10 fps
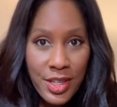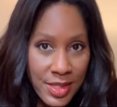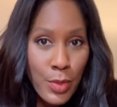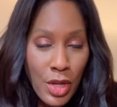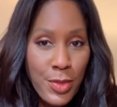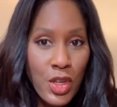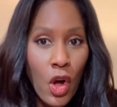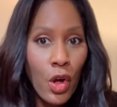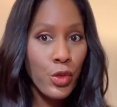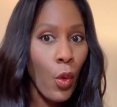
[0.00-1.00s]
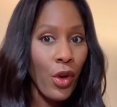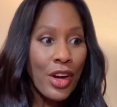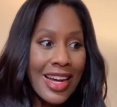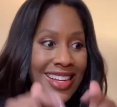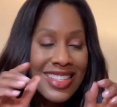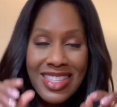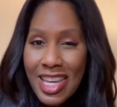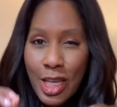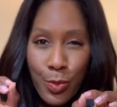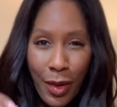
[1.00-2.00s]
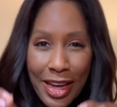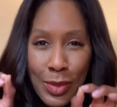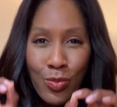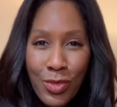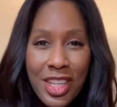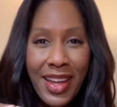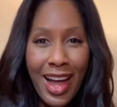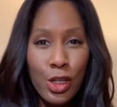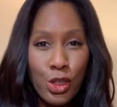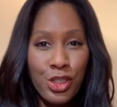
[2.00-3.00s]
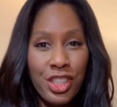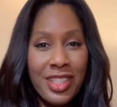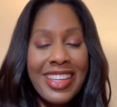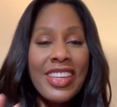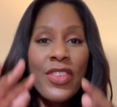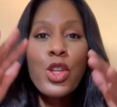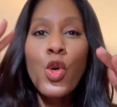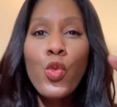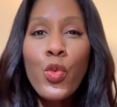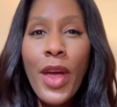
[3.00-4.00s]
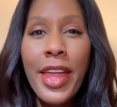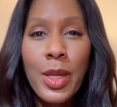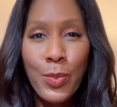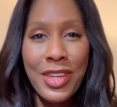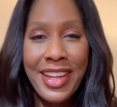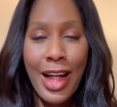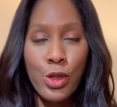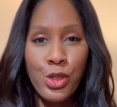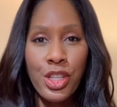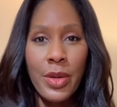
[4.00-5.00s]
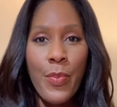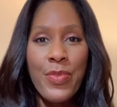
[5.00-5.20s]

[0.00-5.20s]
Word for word: it's sometimes called, or tick bite meat allergy, even red meat allergy.